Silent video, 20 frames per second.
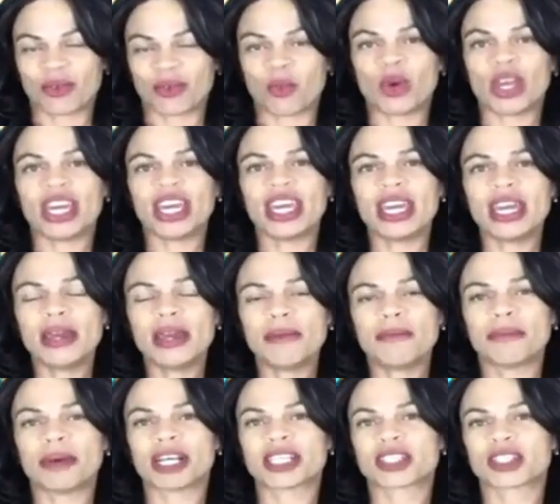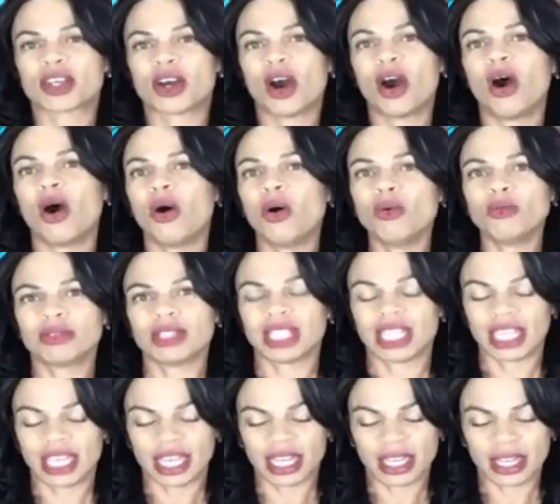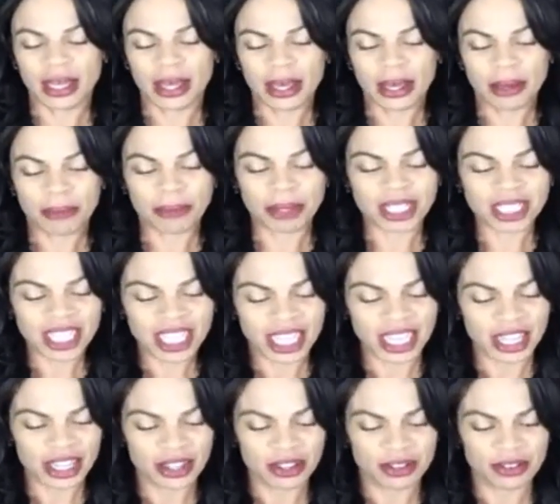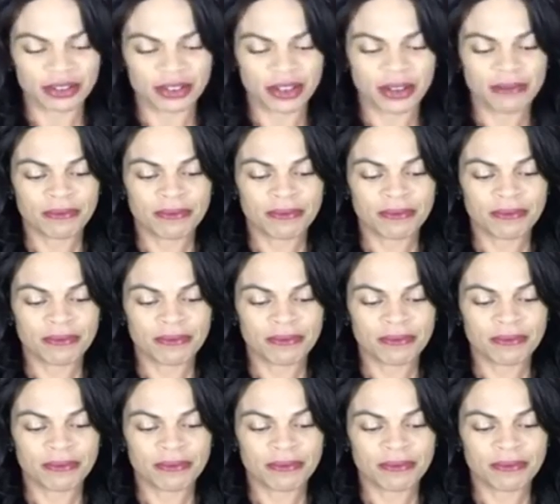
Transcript: We must only believe.